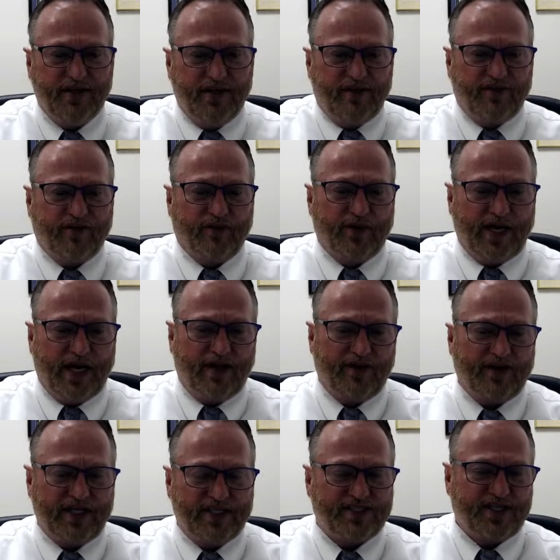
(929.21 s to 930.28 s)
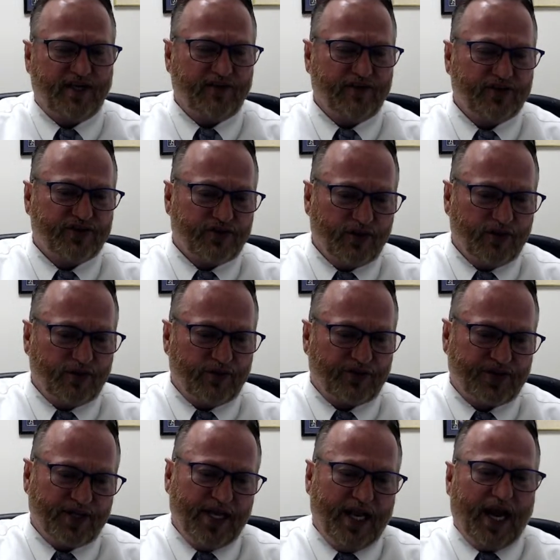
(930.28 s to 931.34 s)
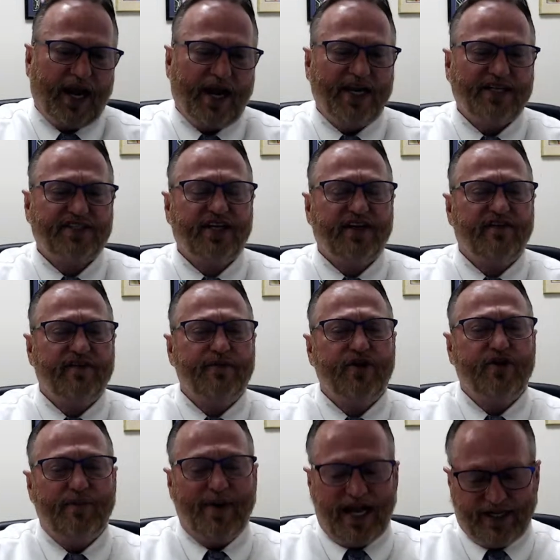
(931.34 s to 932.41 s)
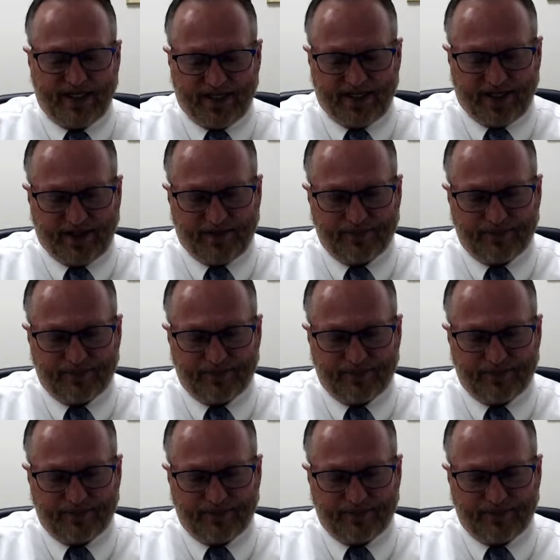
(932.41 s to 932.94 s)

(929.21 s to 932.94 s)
The reality is, tell the truth. Let's give them humanity.